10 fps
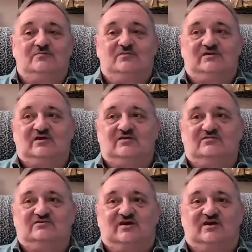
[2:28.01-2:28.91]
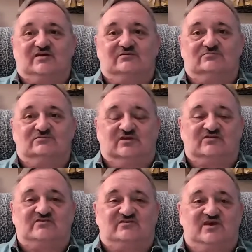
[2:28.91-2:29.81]
Because, as
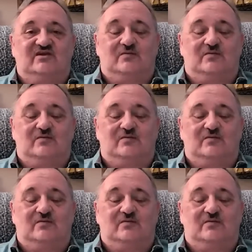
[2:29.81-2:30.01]
I said,